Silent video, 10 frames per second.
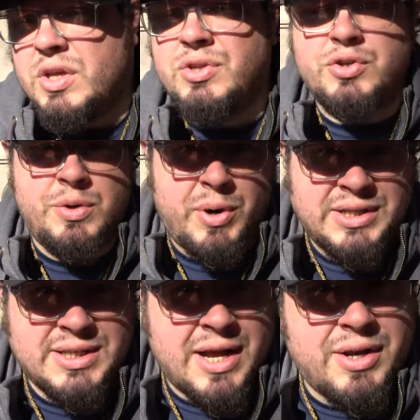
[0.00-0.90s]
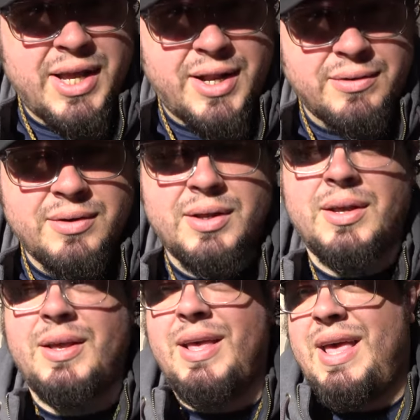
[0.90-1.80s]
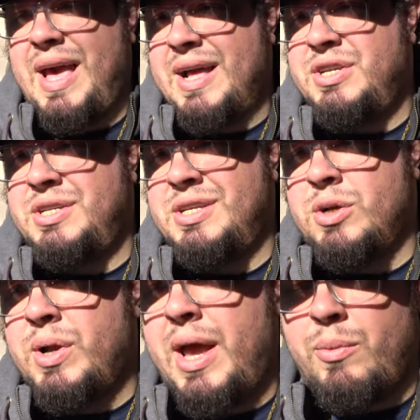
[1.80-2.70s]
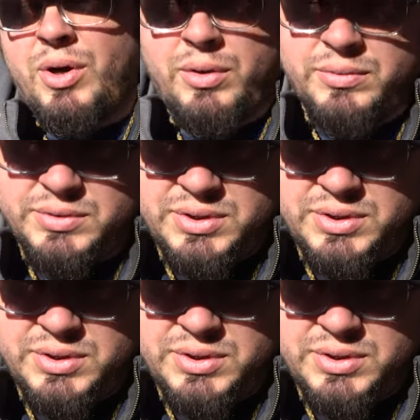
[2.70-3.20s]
So she breaks it down again. And she says, okay, well,